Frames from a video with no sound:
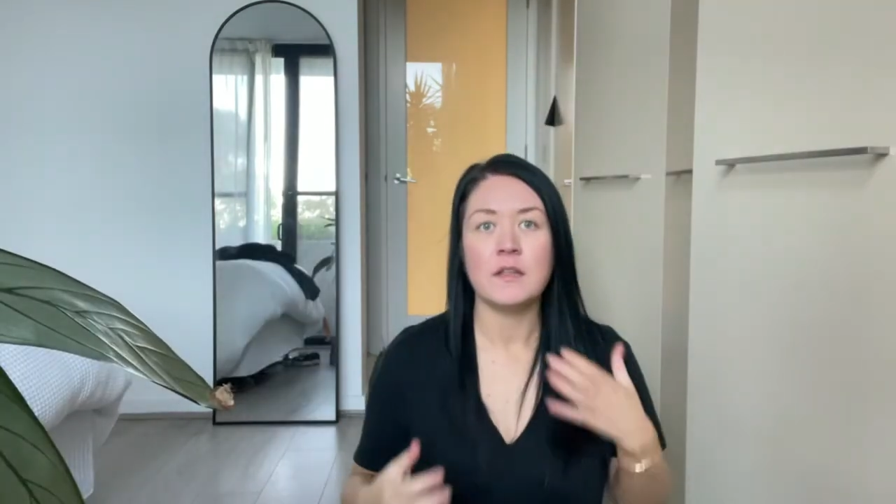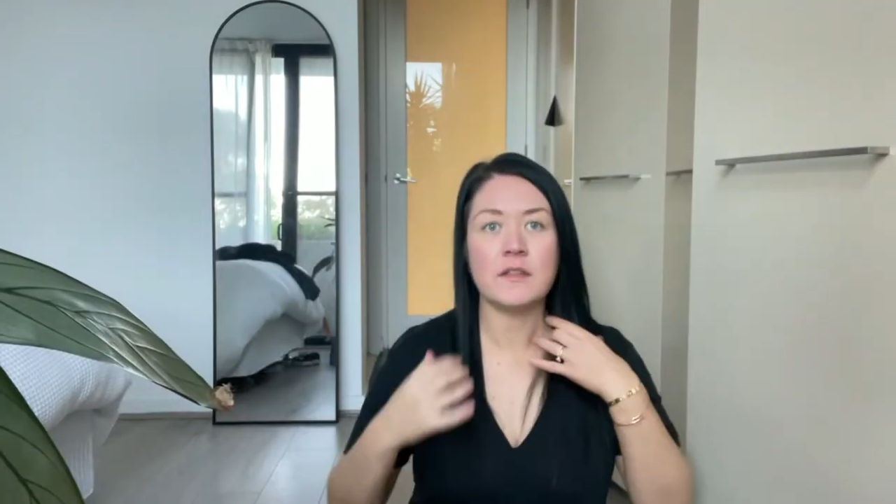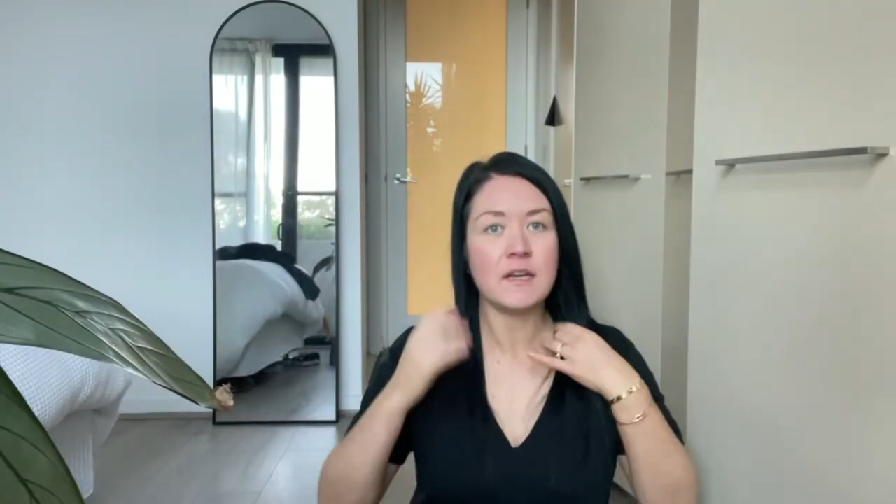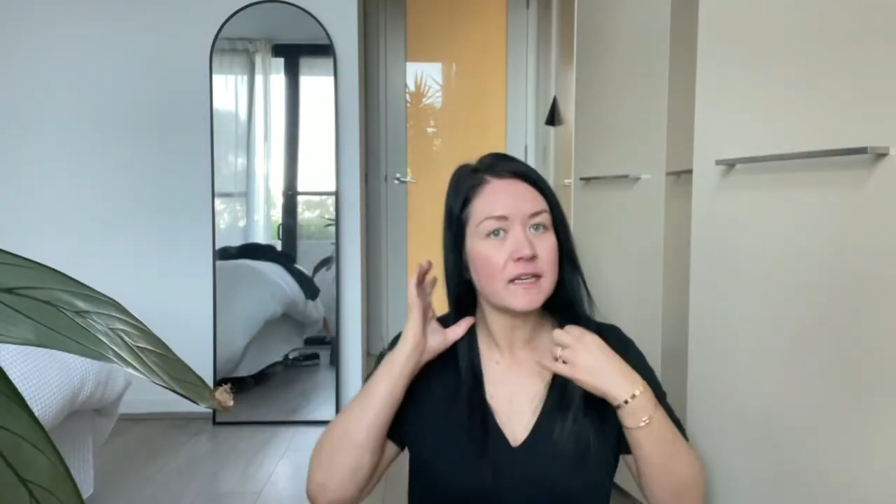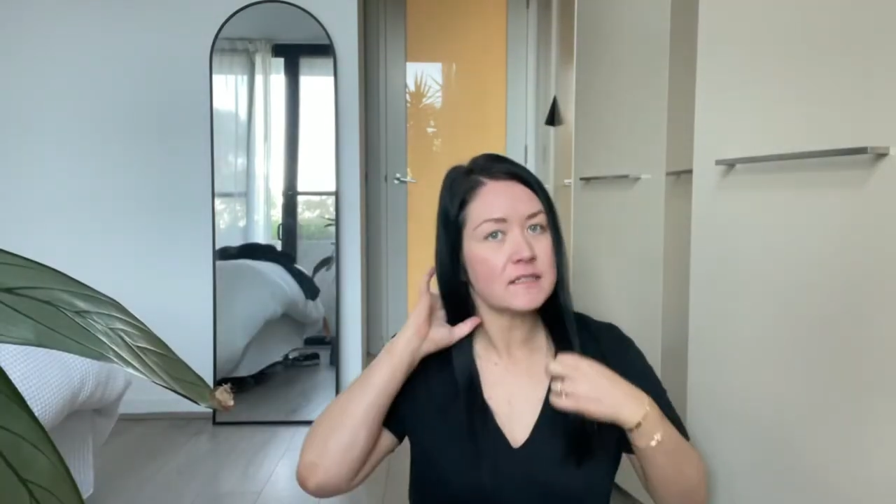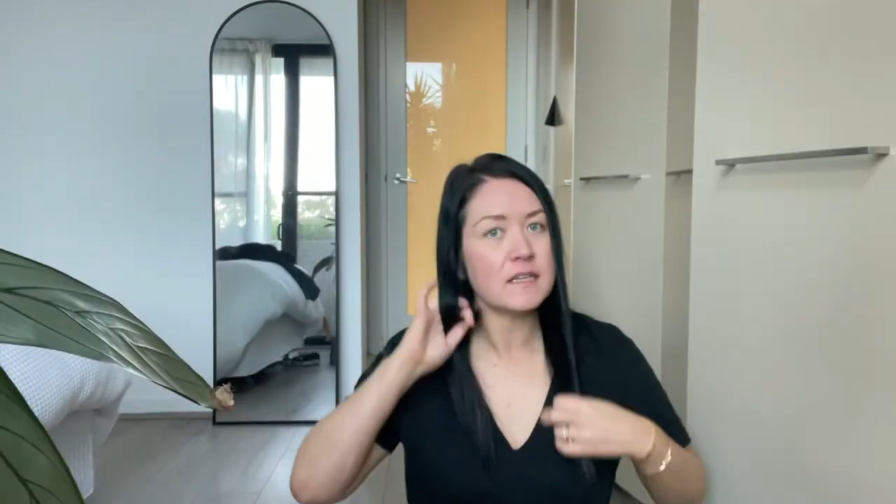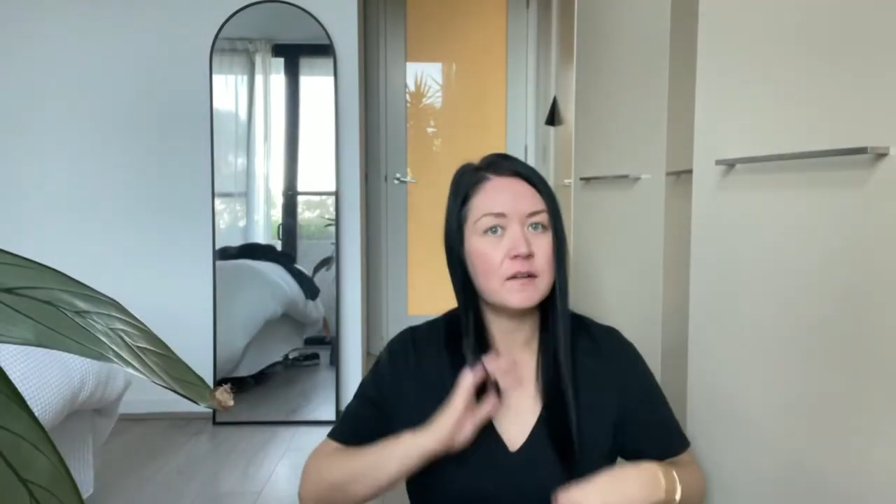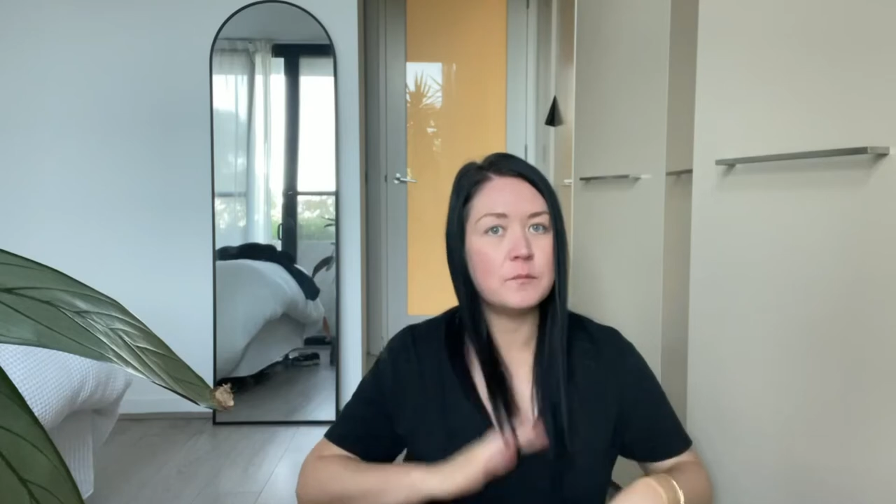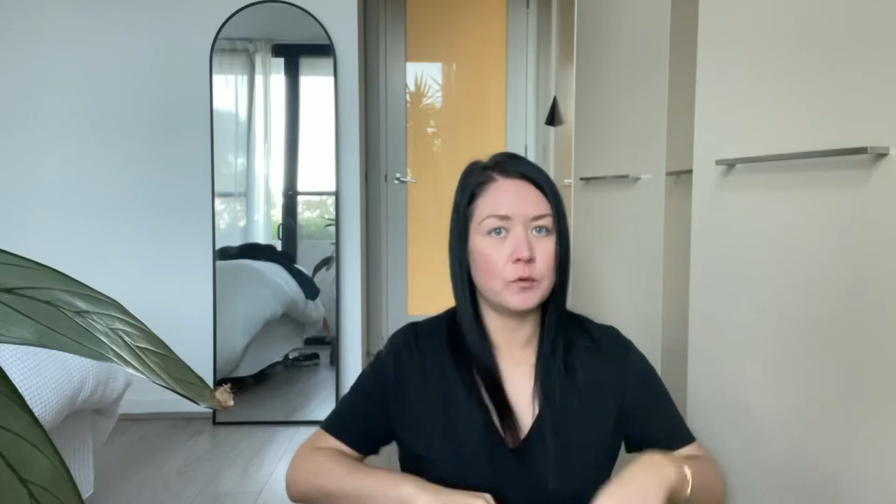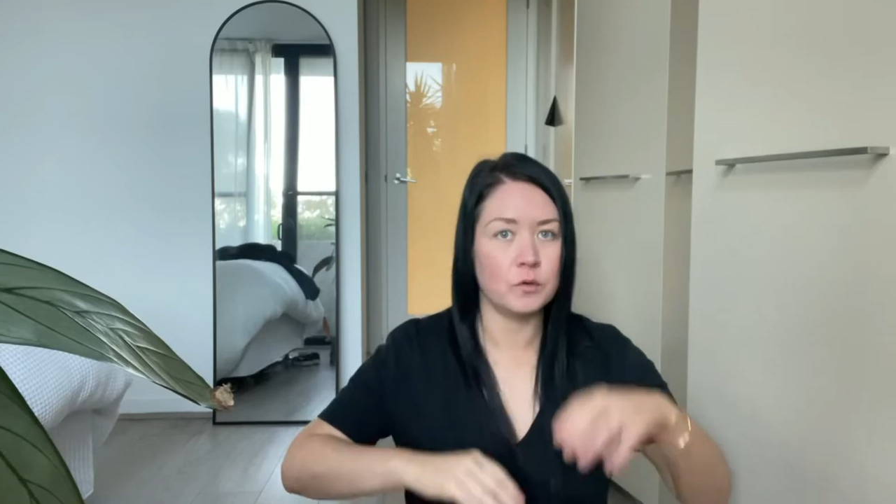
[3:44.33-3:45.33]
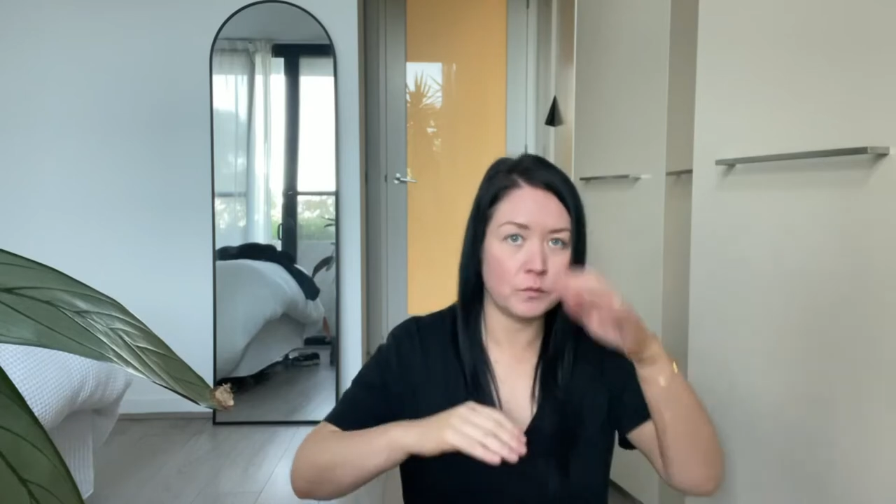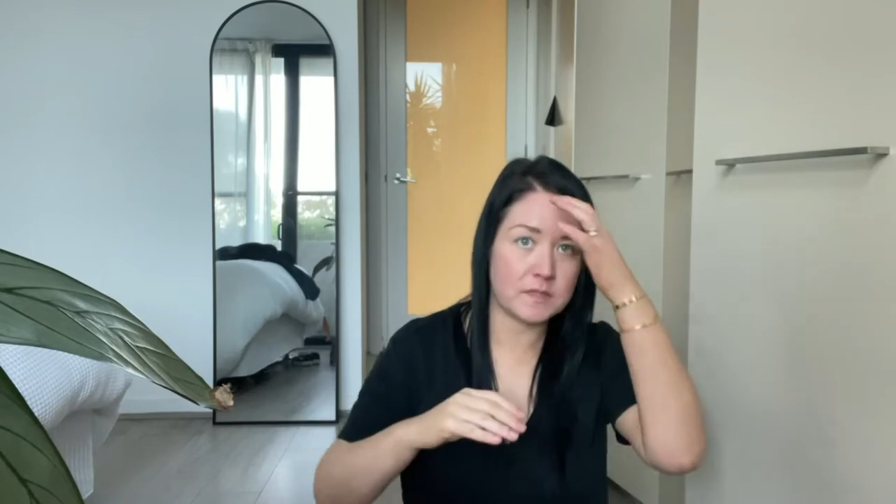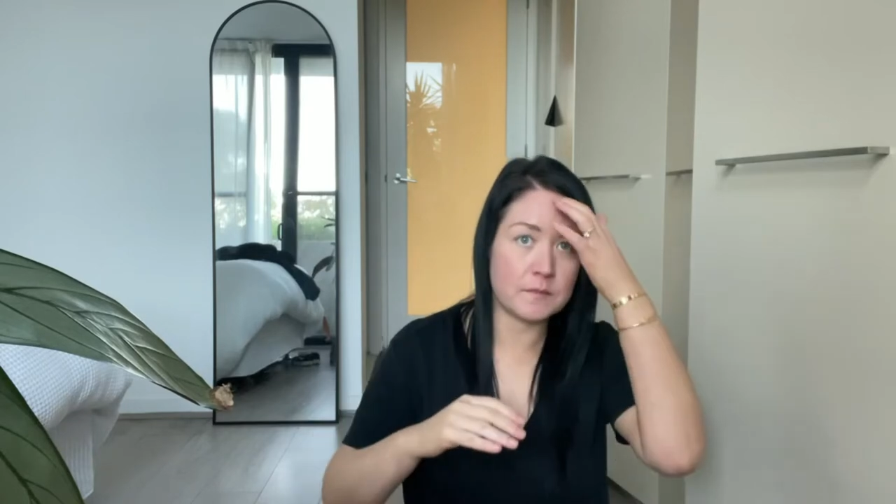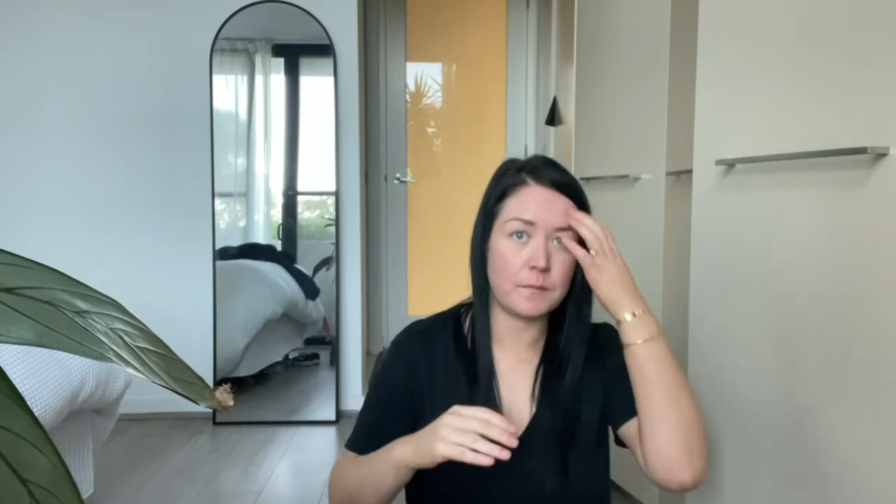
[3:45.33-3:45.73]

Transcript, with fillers: the next thing I bought was a